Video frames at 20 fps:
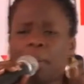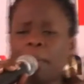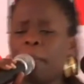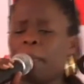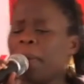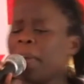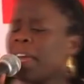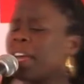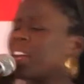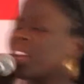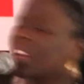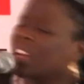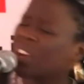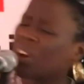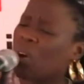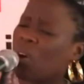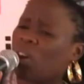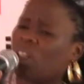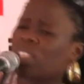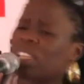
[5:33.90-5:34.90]
Being
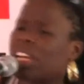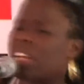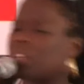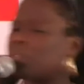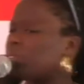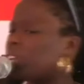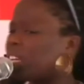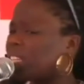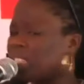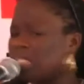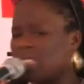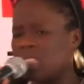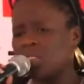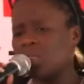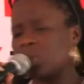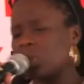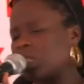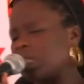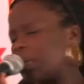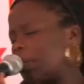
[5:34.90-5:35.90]
called a United
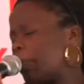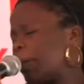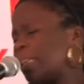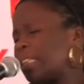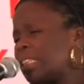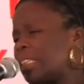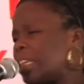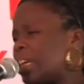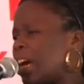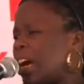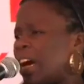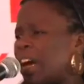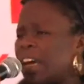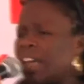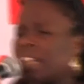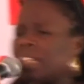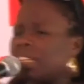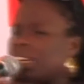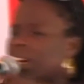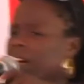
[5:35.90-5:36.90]
Nations ambassador
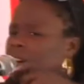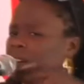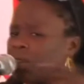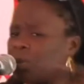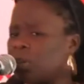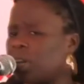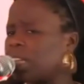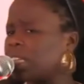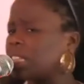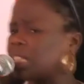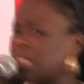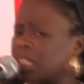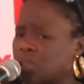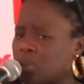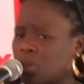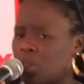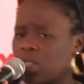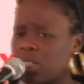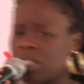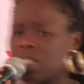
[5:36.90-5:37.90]
and a United
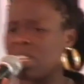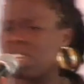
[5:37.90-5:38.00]
Nations